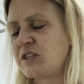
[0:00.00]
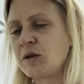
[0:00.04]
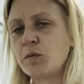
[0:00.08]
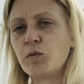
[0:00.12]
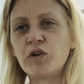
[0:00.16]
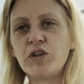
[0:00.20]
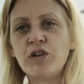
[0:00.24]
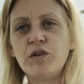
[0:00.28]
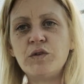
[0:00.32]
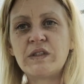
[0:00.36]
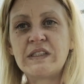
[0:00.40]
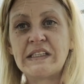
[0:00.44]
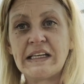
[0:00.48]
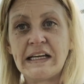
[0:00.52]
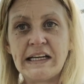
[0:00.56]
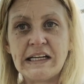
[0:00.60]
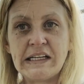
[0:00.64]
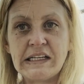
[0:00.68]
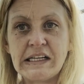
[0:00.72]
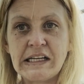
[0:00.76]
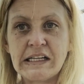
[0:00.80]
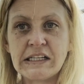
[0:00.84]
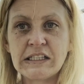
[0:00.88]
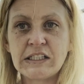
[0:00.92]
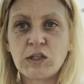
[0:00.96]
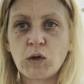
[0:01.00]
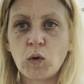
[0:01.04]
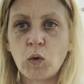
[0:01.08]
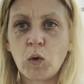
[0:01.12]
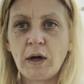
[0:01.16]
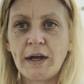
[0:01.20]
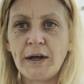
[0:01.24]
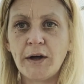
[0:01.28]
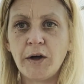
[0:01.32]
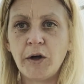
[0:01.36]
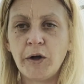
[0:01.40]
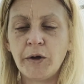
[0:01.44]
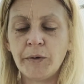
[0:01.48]
some will use sand and
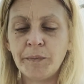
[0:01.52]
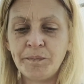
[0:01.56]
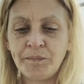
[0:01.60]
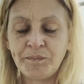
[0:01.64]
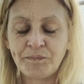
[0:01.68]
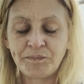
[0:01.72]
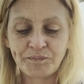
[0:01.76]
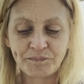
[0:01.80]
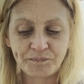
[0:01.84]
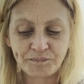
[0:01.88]
soil.